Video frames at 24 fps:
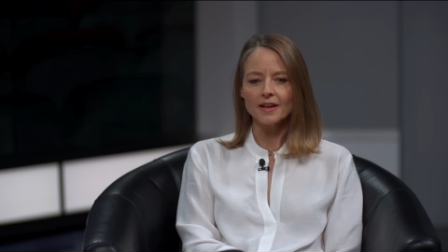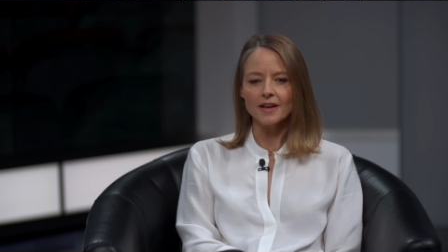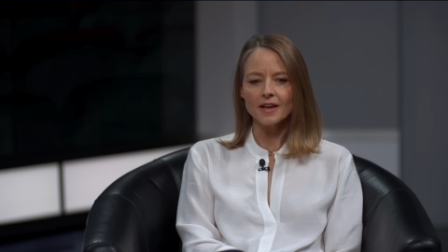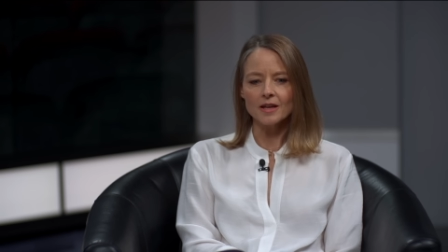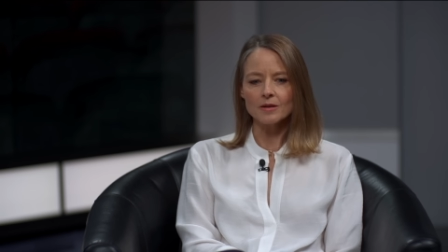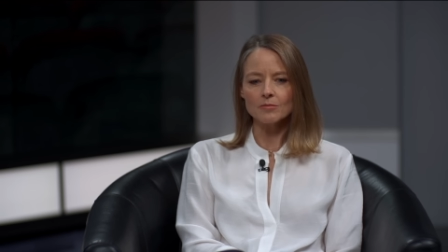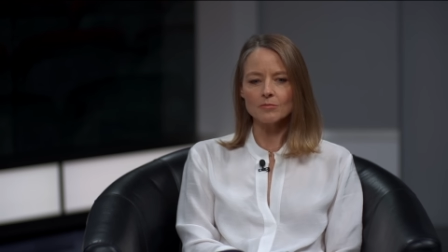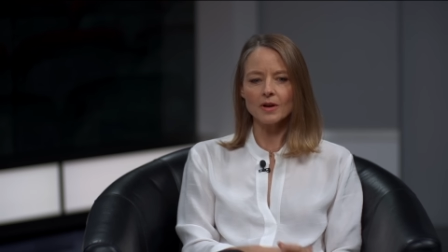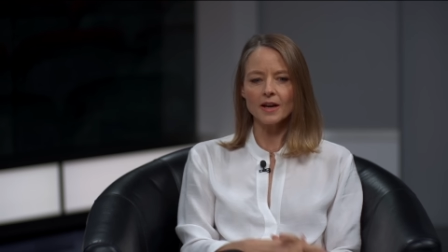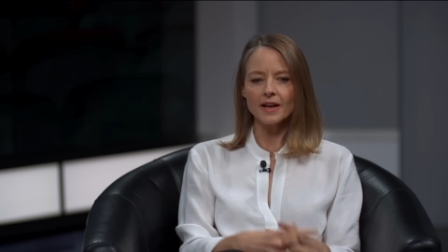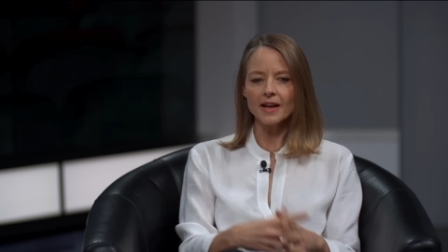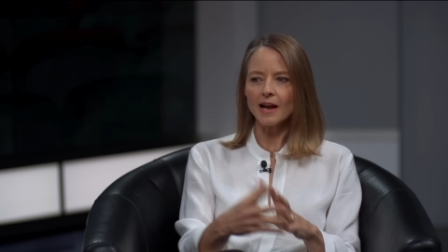
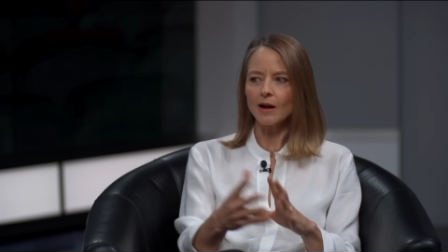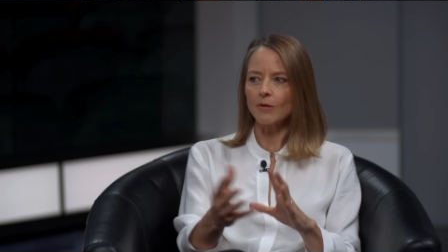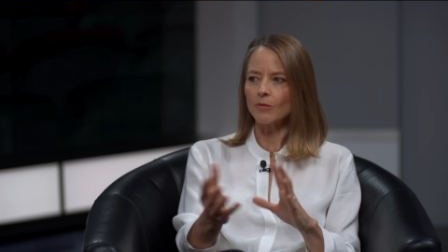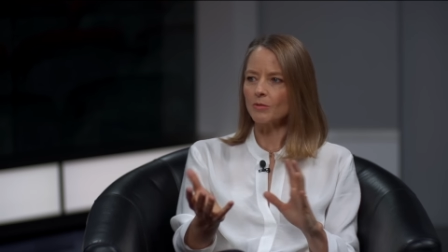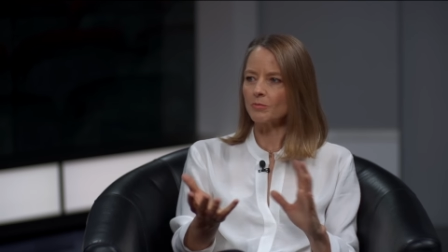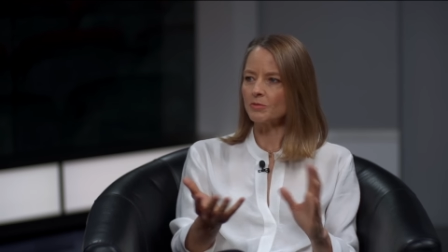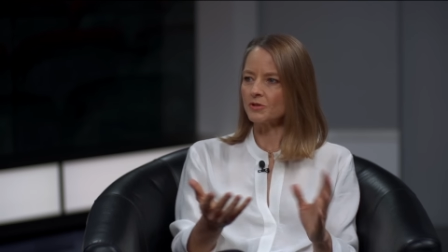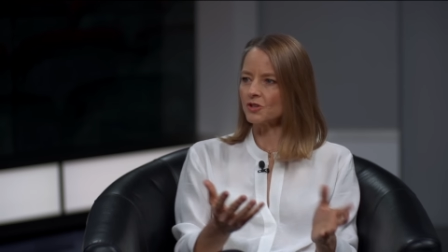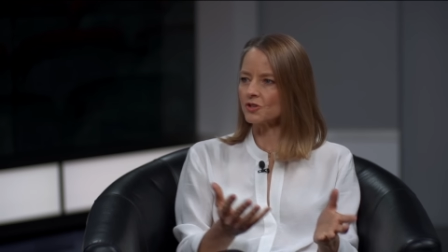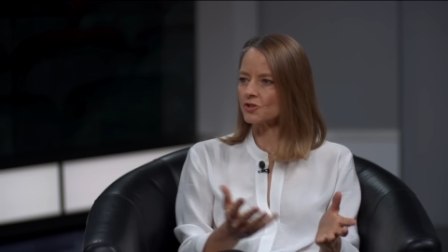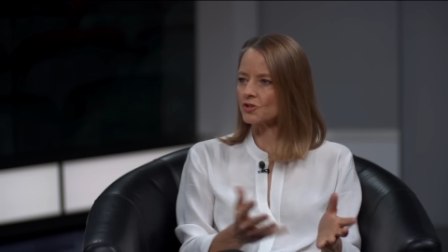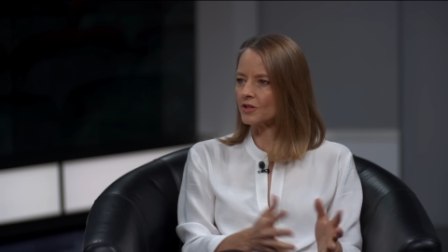and by how we
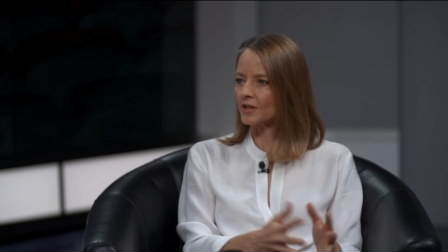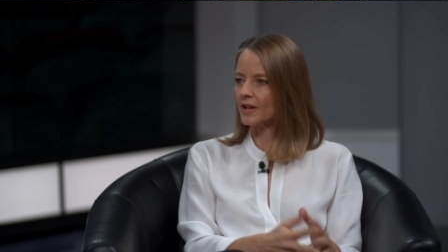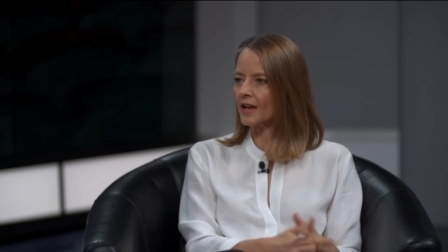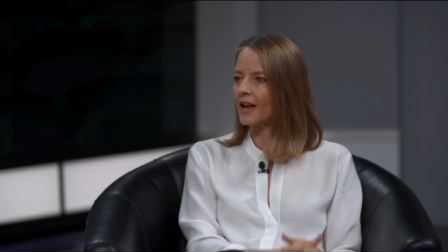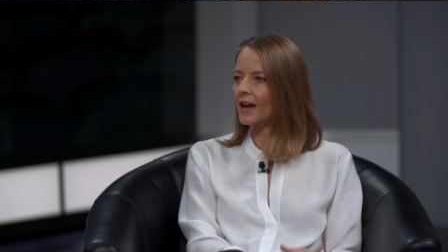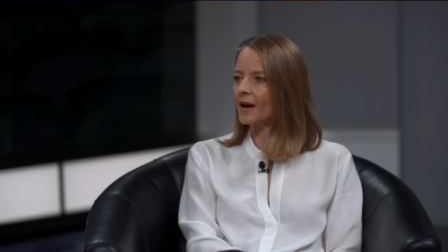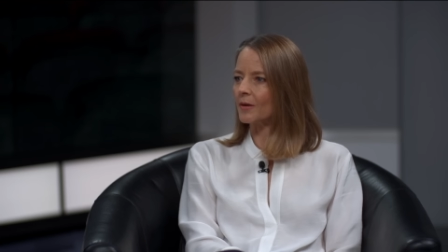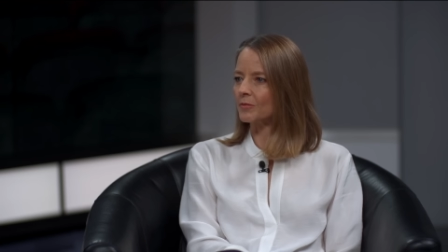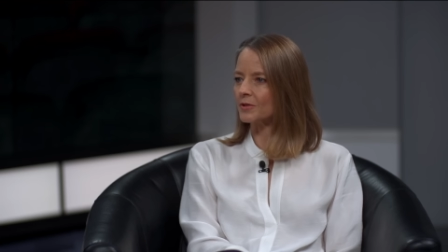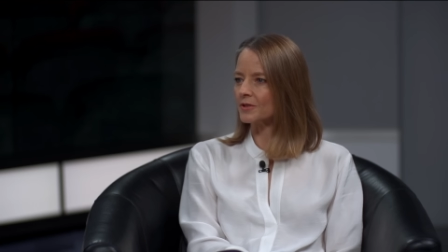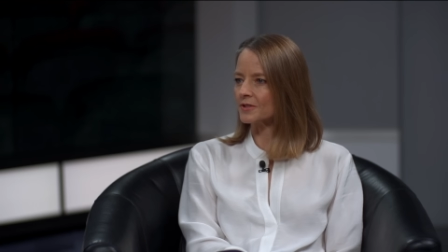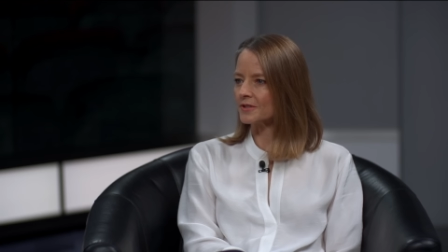position the
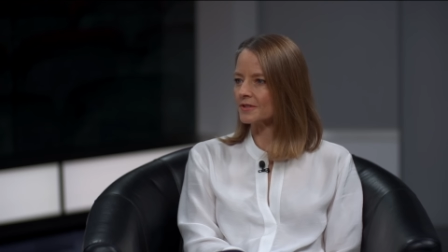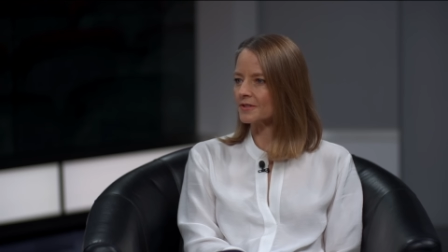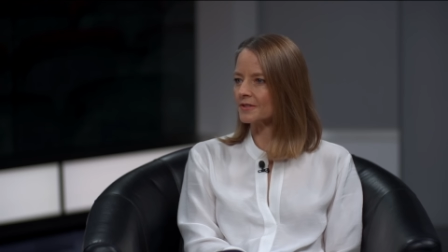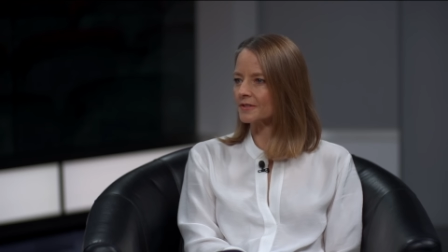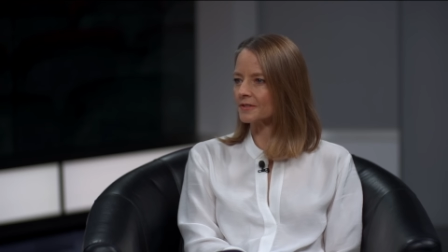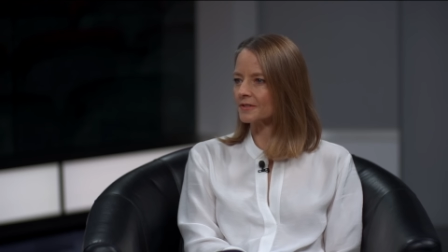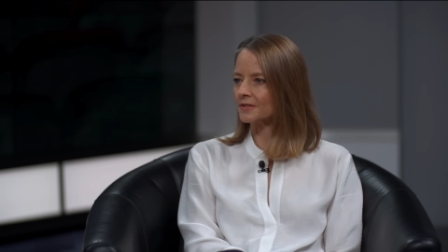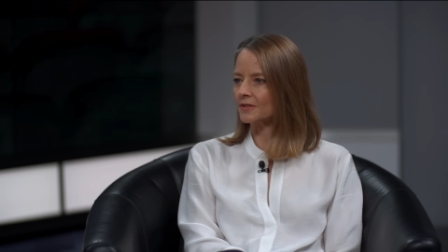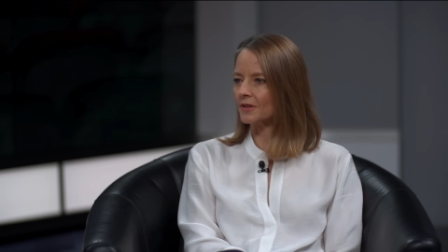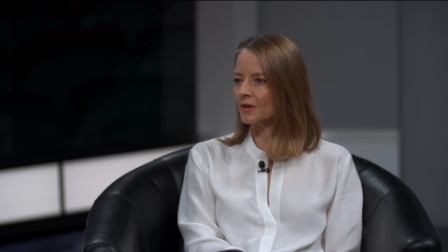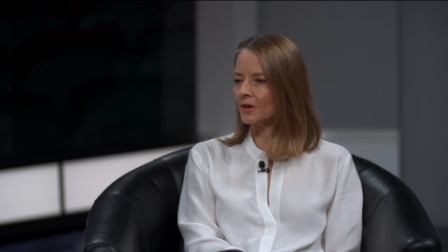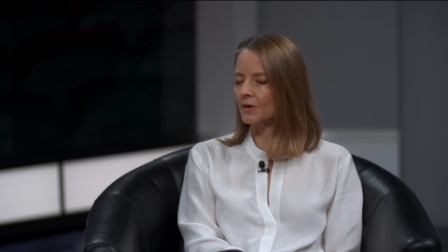cameras.
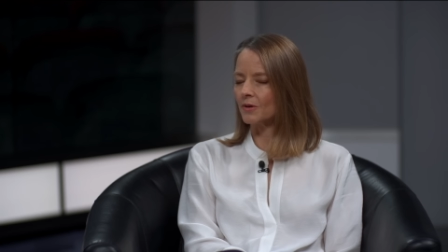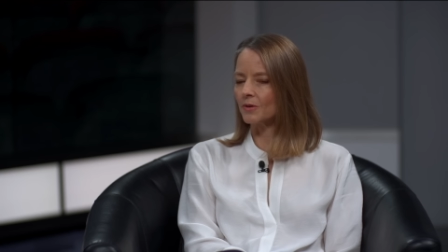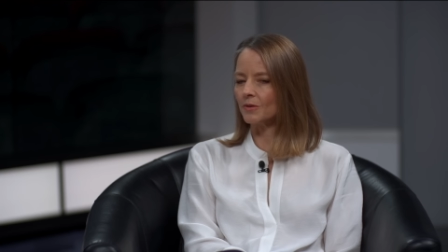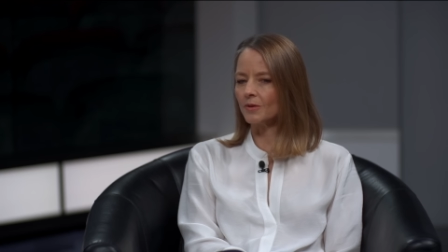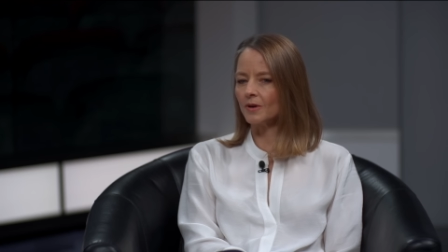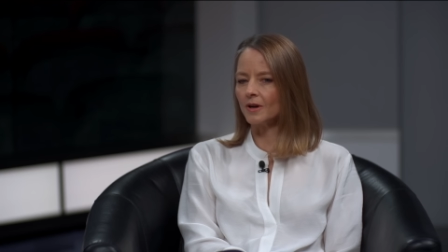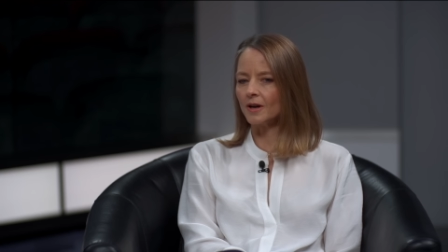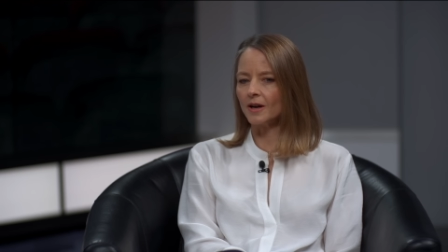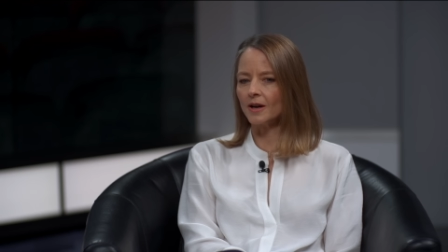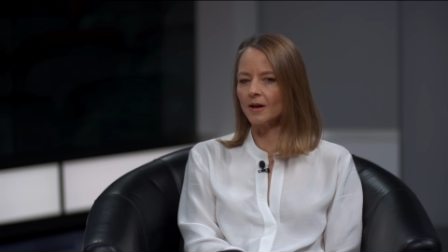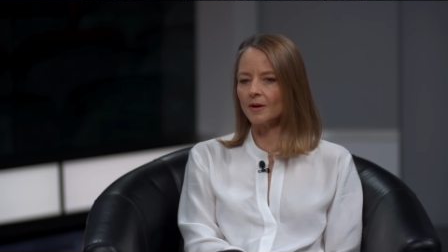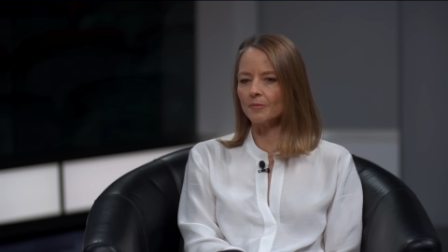So
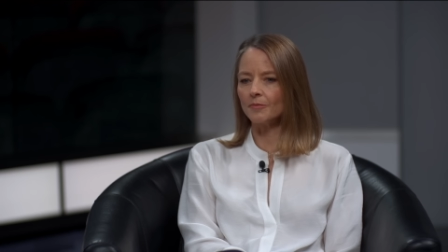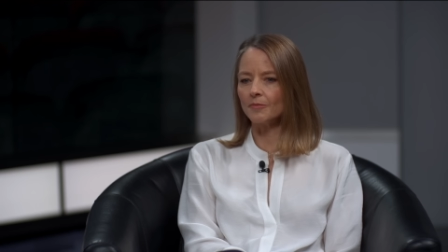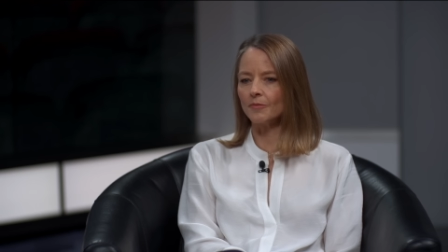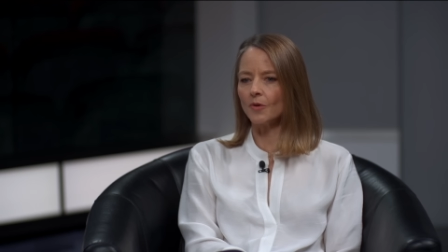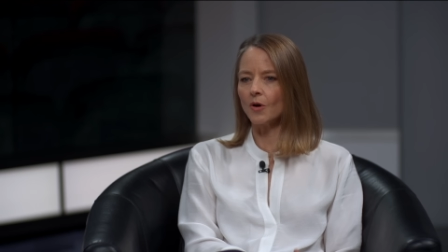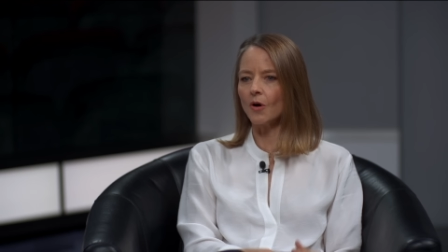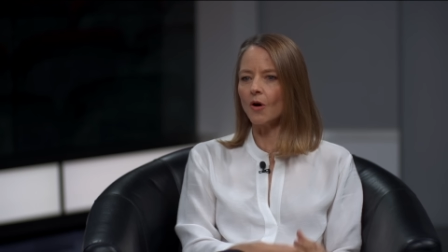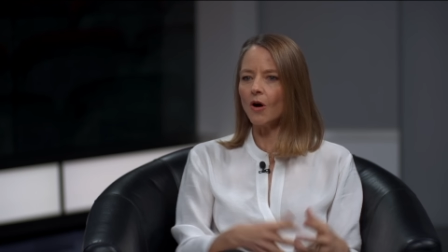um,